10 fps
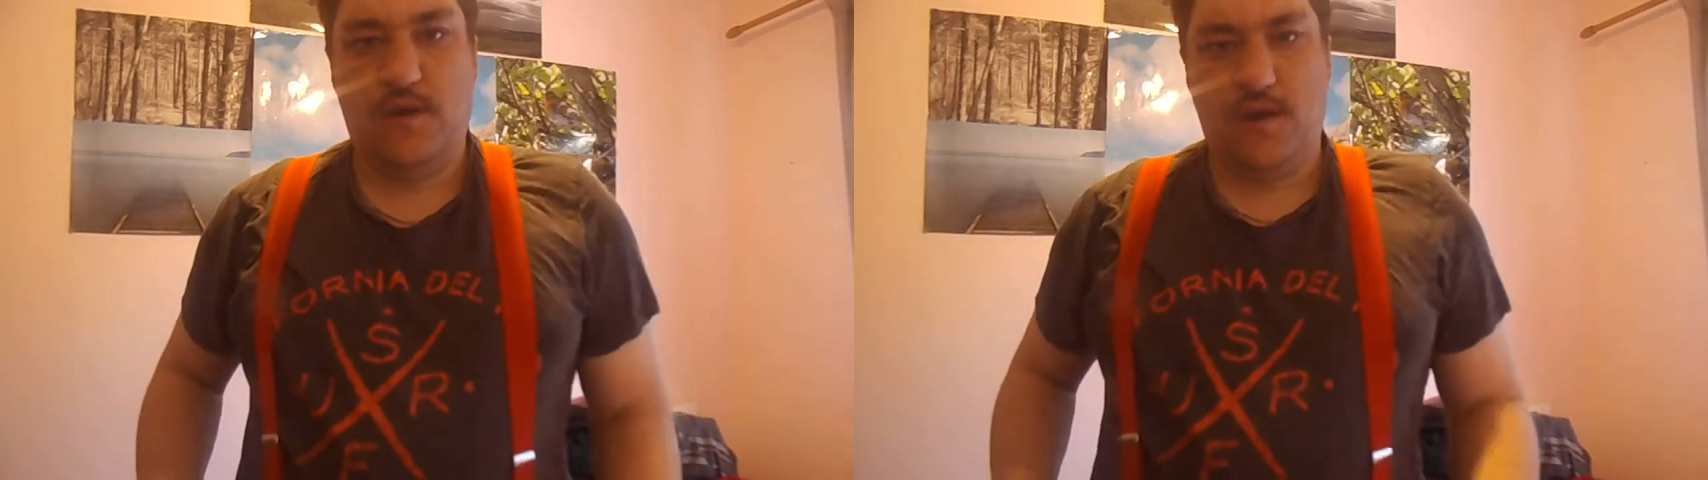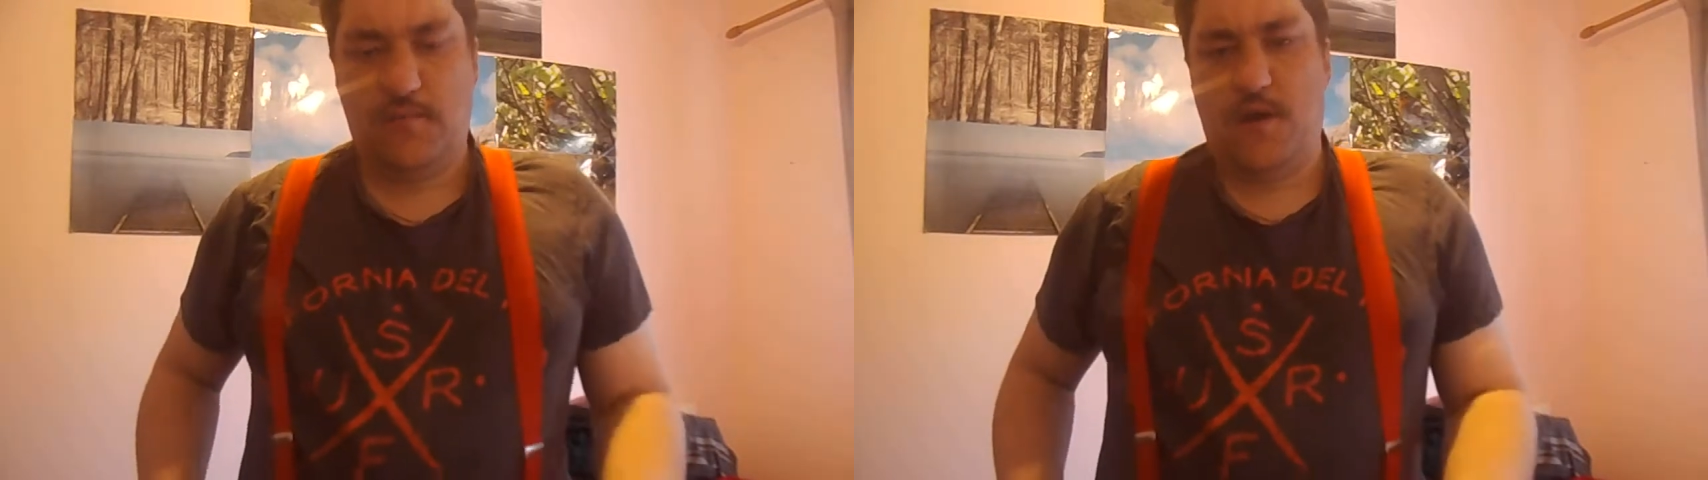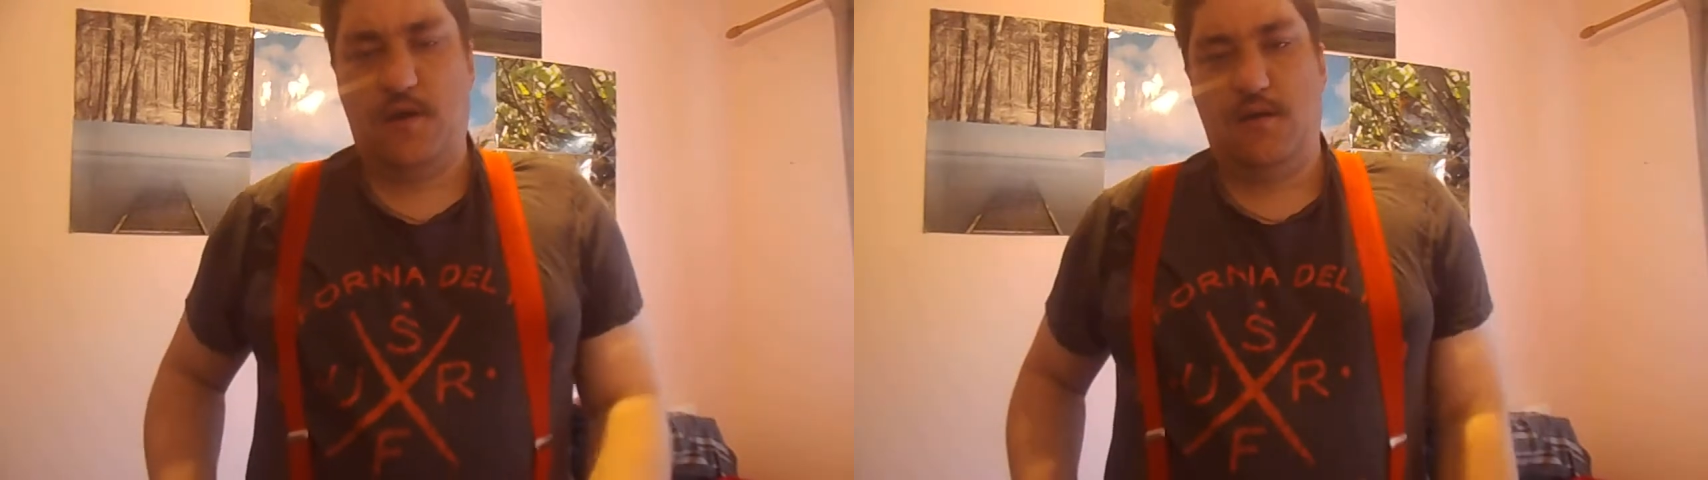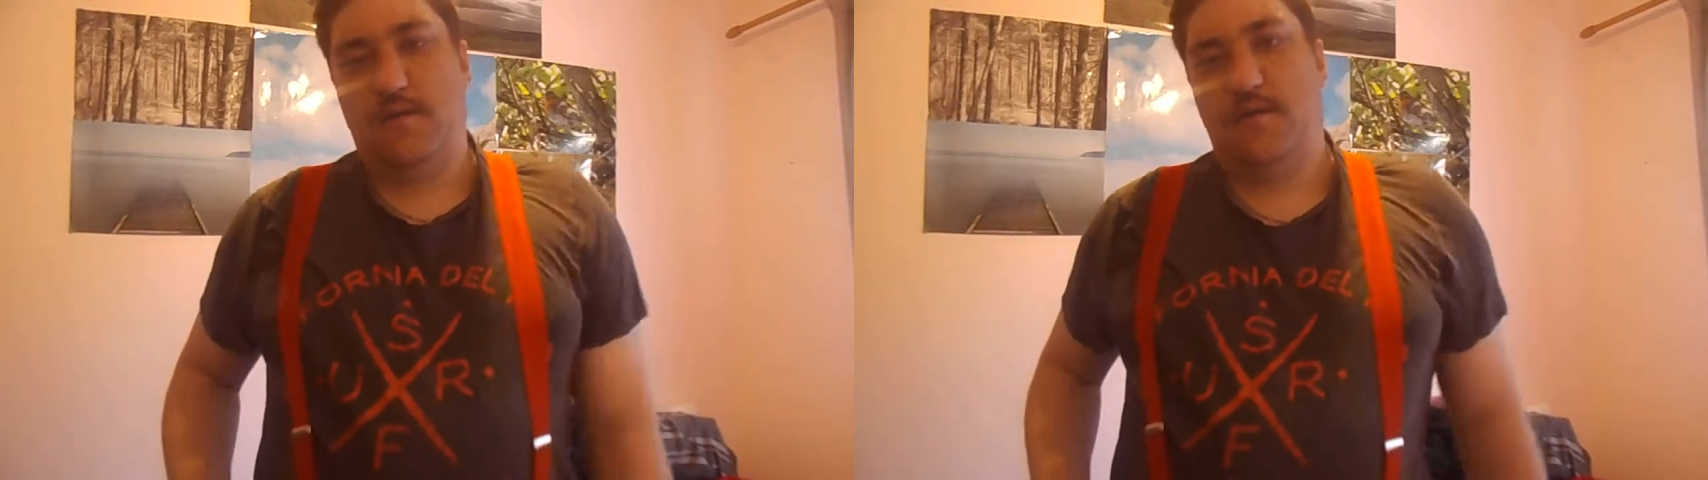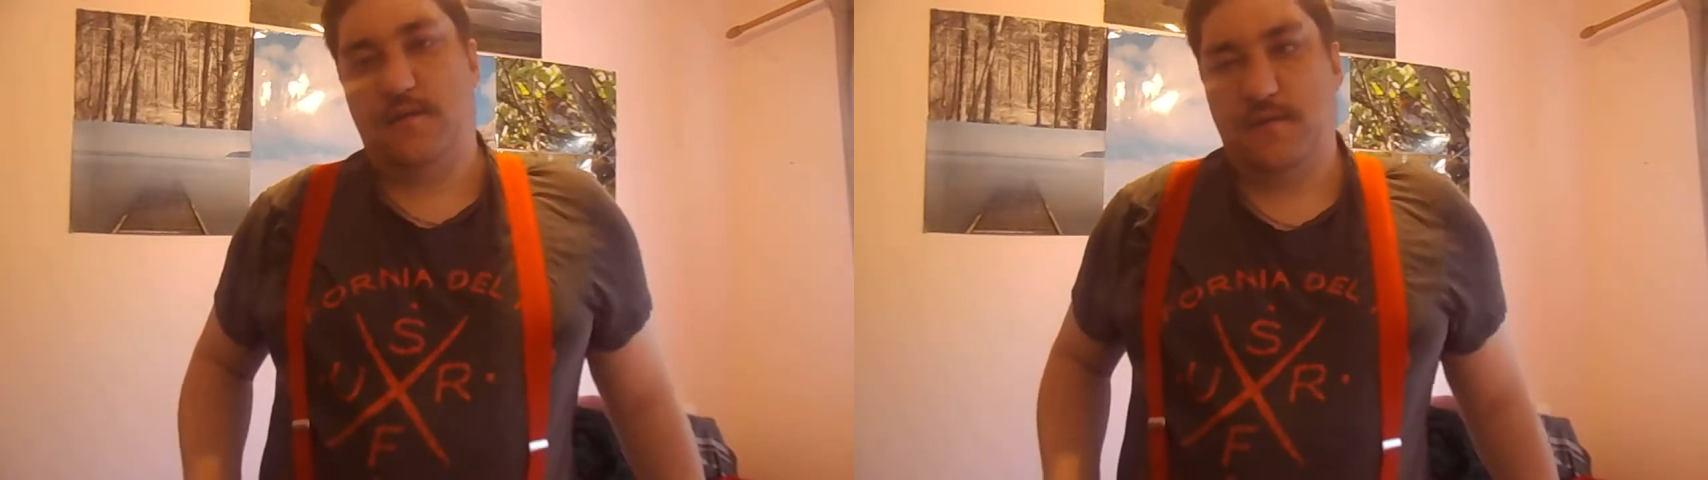about
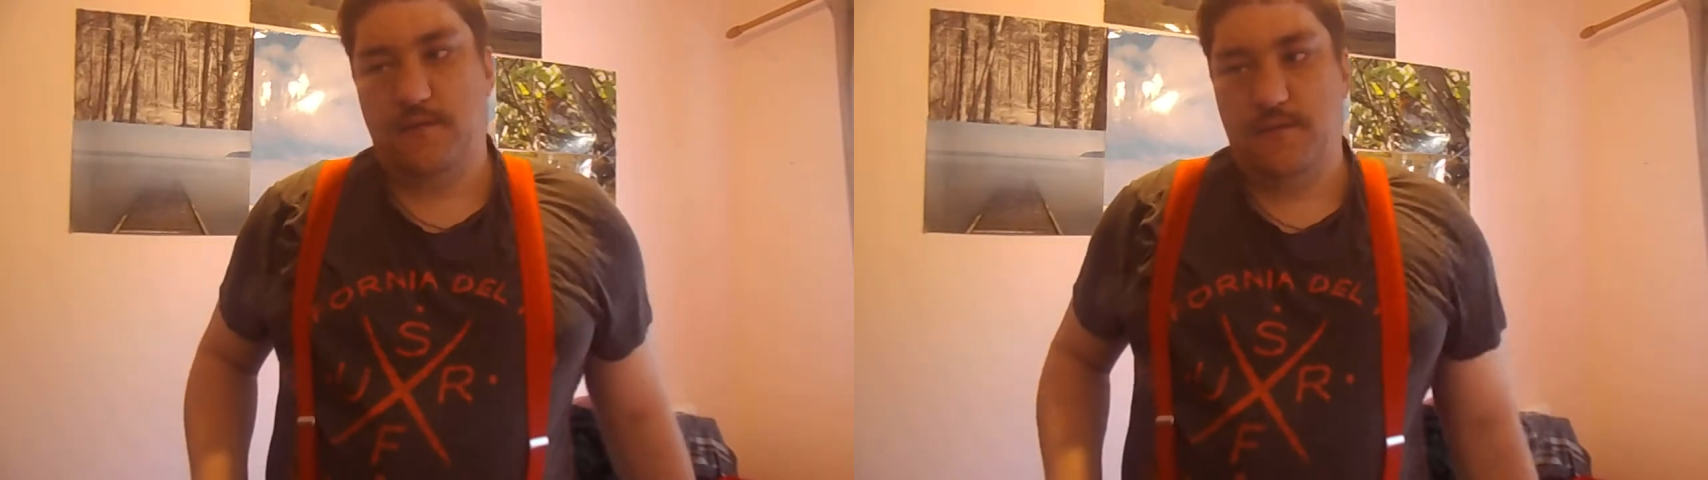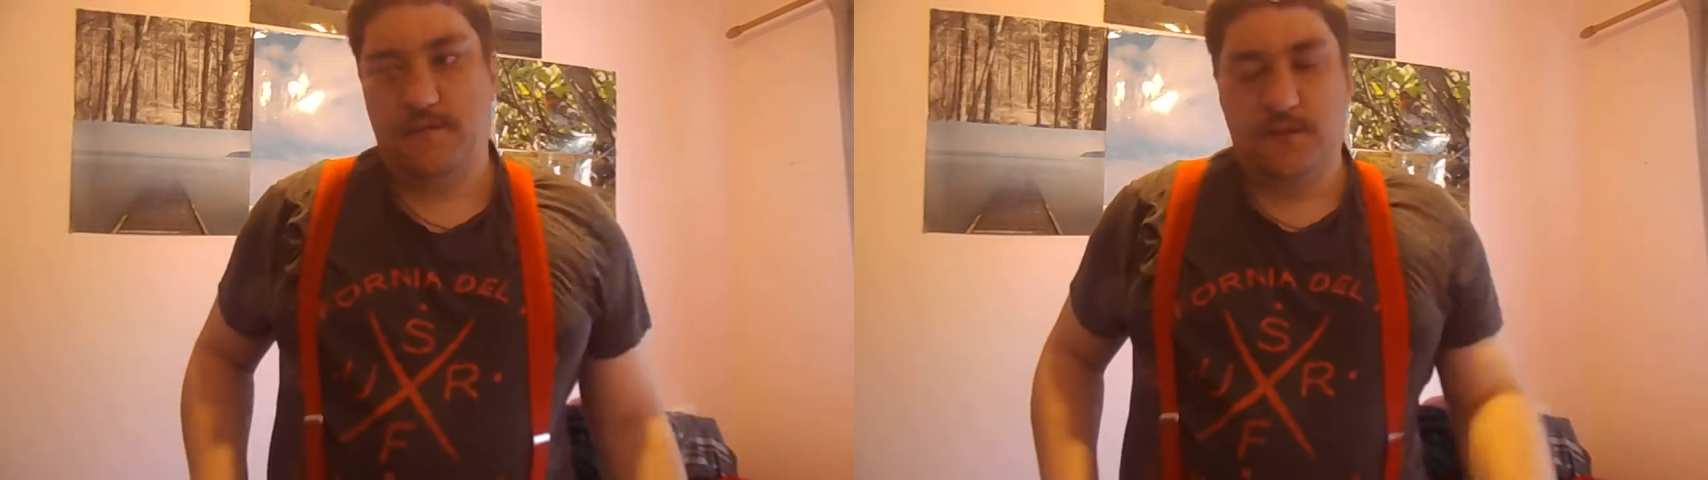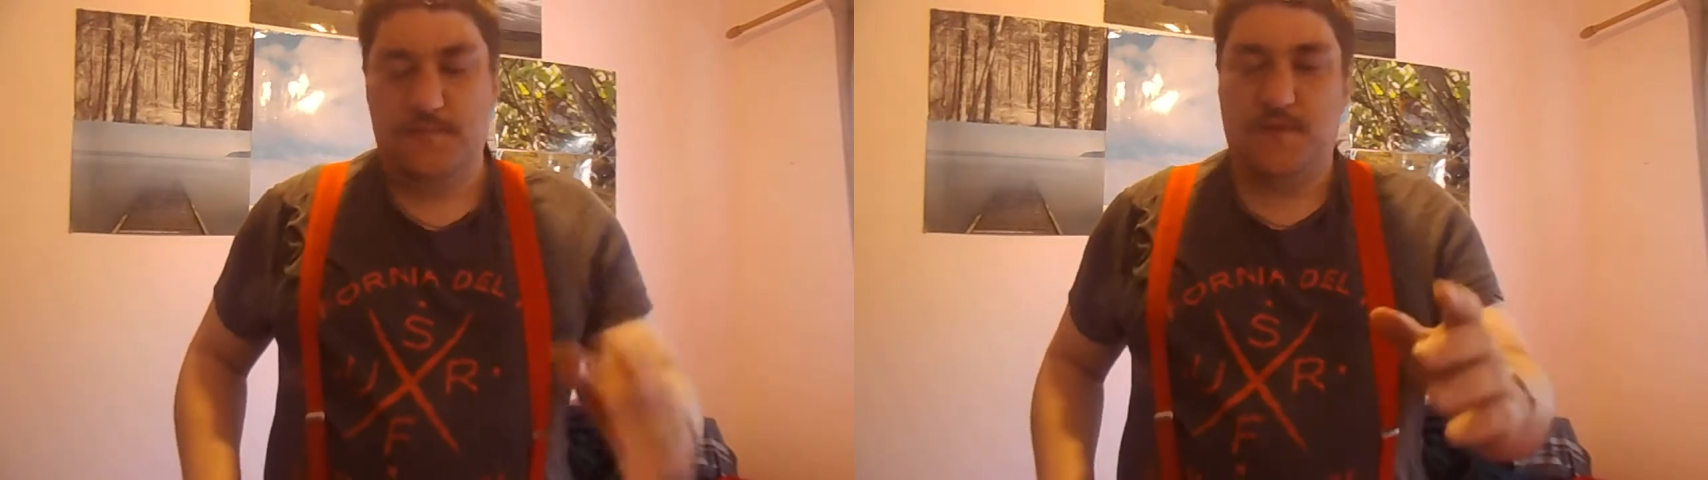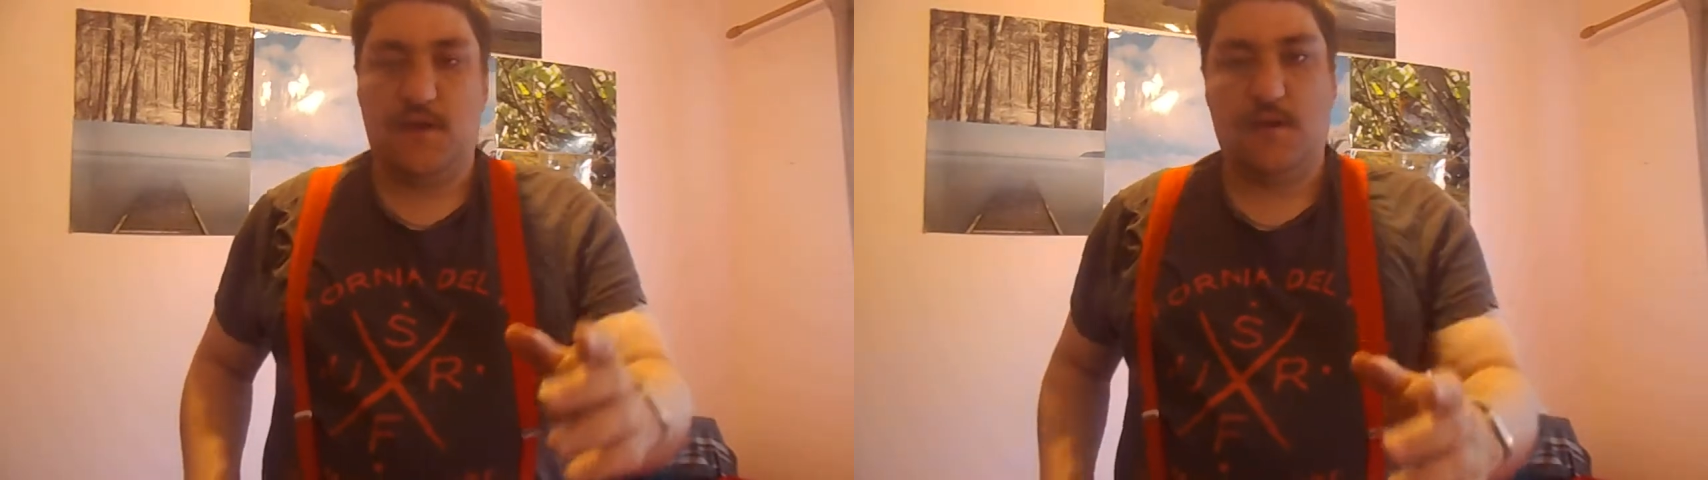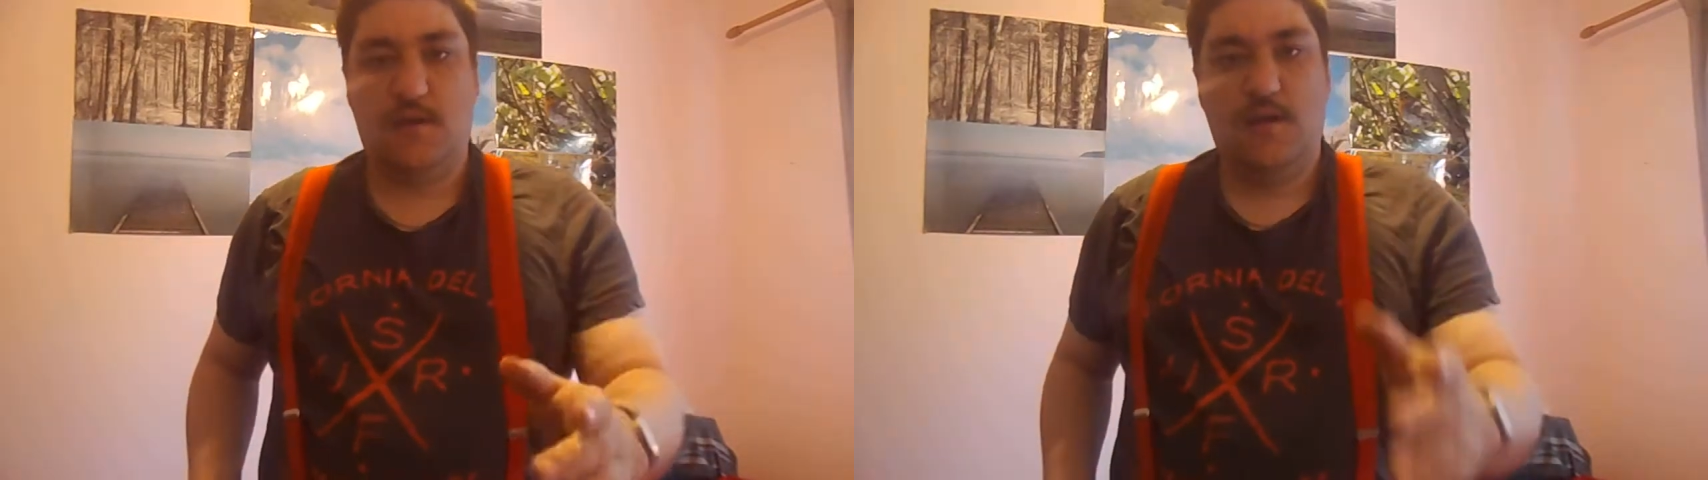the subject